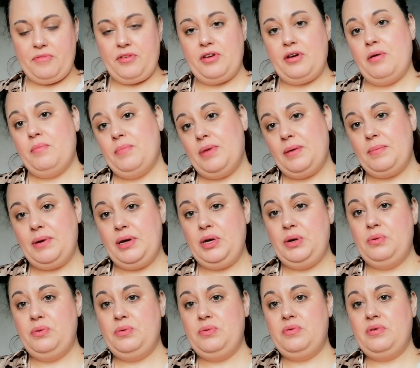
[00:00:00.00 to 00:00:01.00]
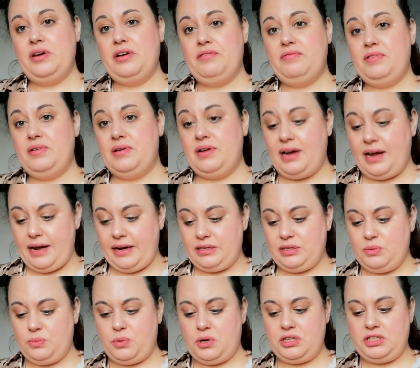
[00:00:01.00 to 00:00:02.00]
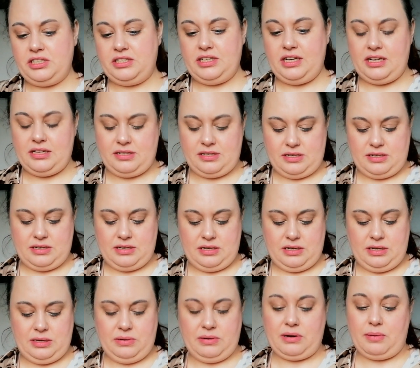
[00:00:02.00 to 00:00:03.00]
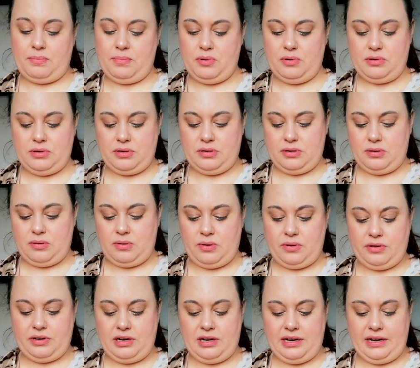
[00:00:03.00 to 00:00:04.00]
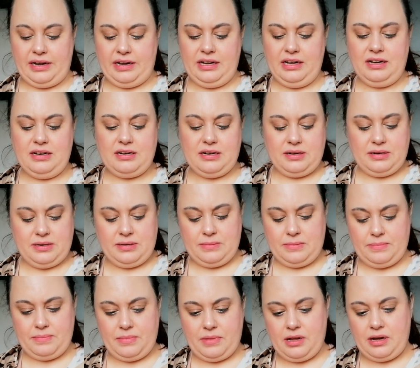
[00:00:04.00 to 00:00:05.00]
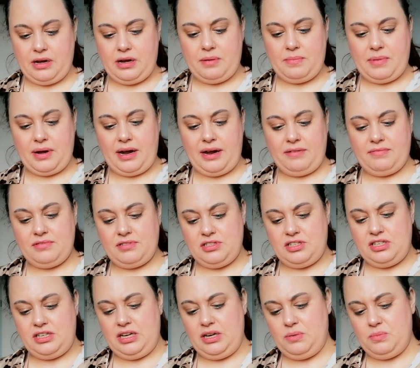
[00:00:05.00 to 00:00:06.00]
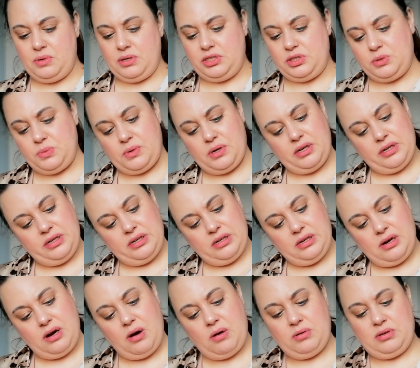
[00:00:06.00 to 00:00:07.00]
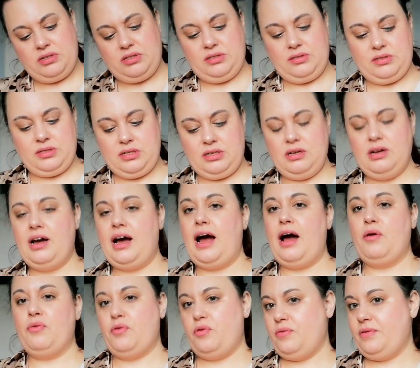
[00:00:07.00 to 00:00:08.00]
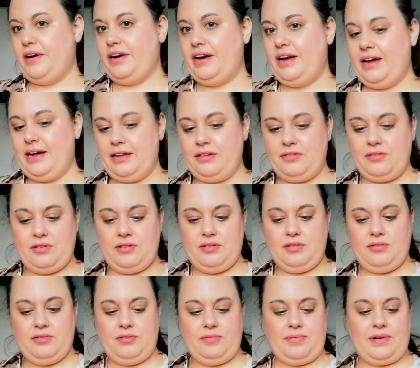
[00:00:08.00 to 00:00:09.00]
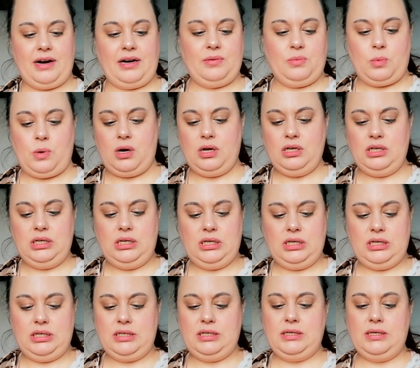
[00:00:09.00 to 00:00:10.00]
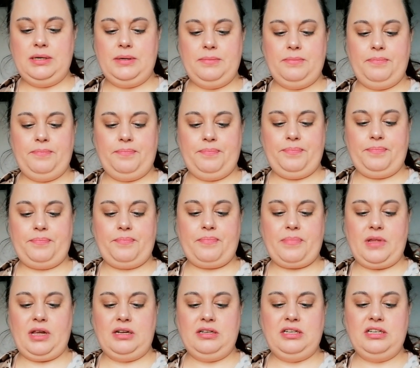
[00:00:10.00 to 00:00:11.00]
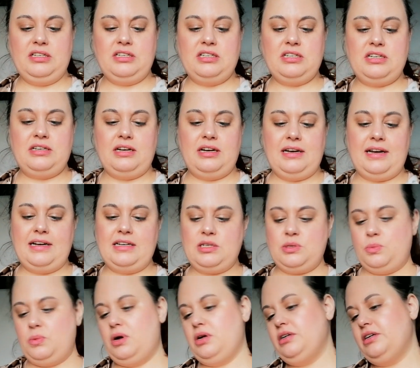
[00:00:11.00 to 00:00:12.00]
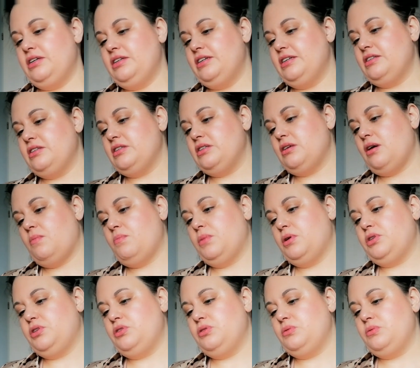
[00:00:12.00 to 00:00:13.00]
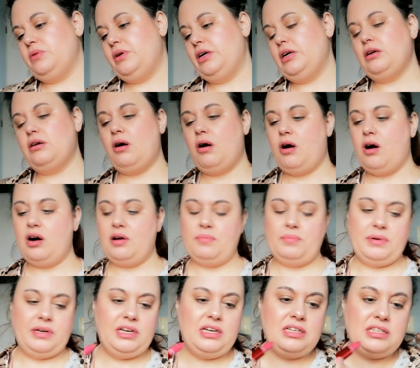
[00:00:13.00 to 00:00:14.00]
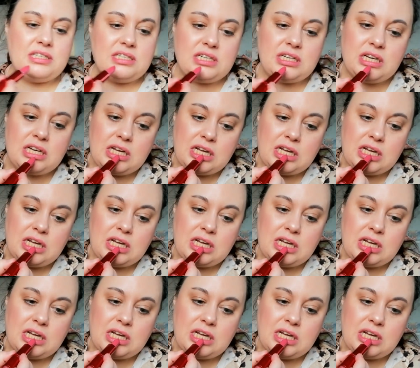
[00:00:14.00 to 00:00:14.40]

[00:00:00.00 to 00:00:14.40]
So maybe you, if you like to watch that, you can put on the link. I have to see which one. Oh, I've already had the right one. This is the last one, and this is number 2 in a heartbeat.